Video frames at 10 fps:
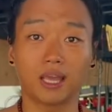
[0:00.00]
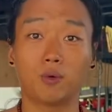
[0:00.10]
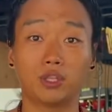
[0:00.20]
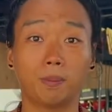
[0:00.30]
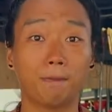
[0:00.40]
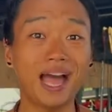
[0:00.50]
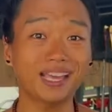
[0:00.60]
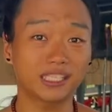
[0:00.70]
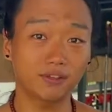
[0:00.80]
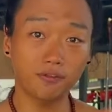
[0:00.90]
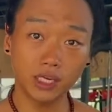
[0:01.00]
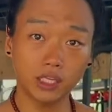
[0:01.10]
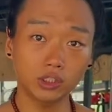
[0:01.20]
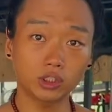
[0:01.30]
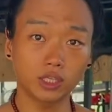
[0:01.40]
When your back is
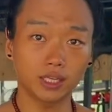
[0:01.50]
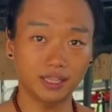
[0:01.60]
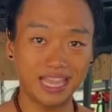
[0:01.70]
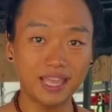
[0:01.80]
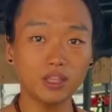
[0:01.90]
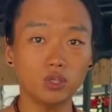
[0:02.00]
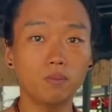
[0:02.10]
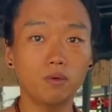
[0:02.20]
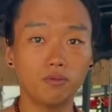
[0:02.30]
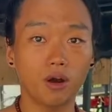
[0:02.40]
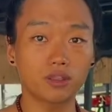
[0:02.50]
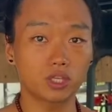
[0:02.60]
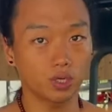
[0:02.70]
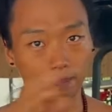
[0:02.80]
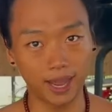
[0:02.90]
finished, then you move on
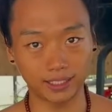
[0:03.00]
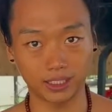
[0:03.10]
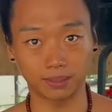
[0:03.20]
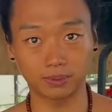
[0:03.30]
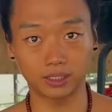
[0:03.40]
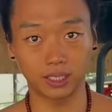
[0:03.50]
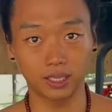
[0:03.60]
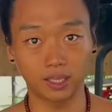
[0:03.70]
to your biceps.